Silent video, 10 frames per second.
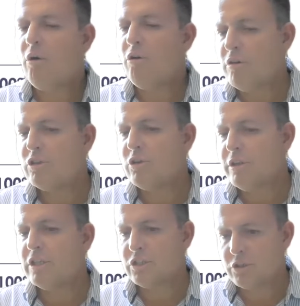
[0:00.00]
who's who
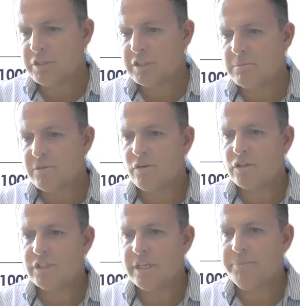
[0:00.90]
in the zoo in terms of
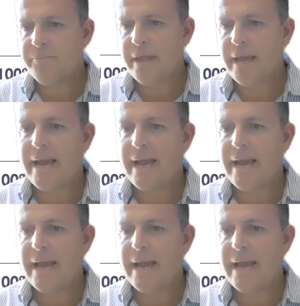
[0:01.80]
your team,